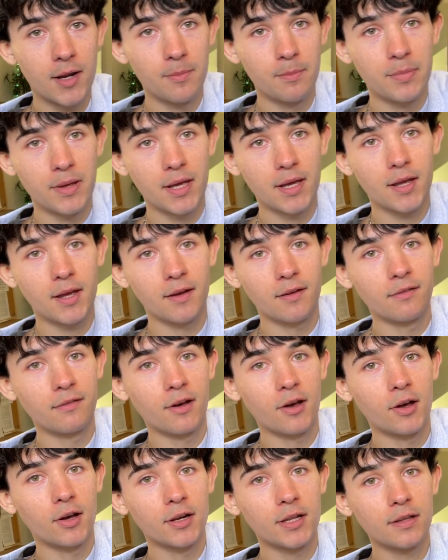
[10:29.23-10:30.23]
a bit of
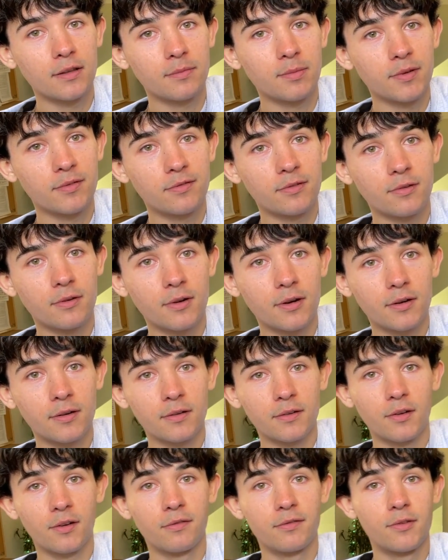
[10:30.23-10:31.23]
hoodies before.
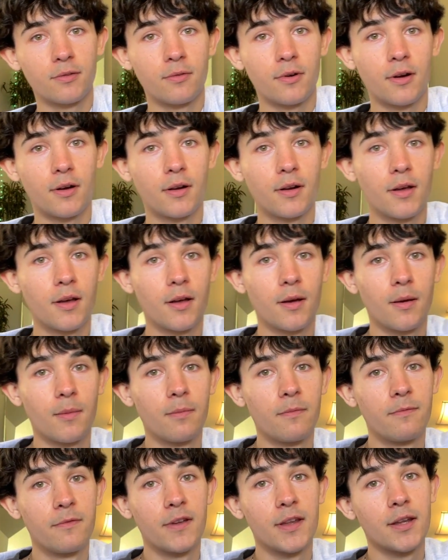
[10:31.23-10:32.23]
So if you want a
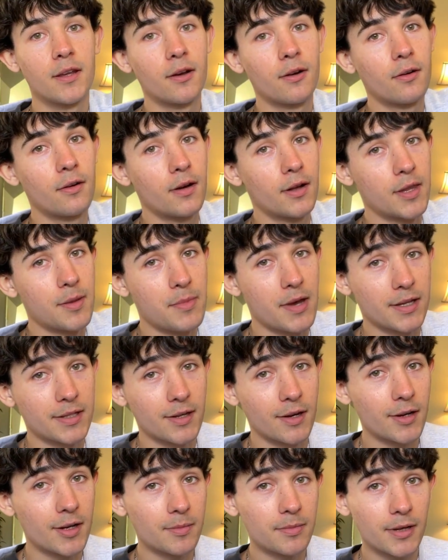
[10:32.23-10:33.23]
video on the best
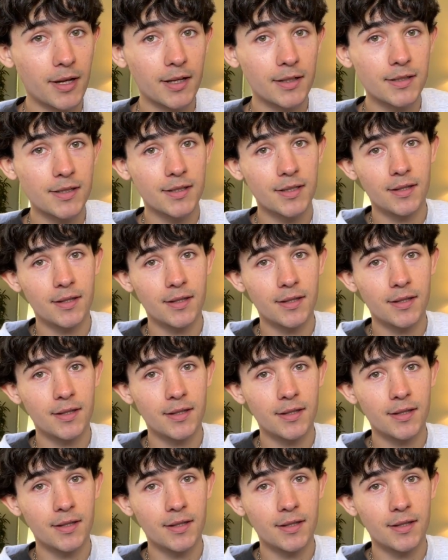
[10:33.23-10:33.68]
hoodie blanks,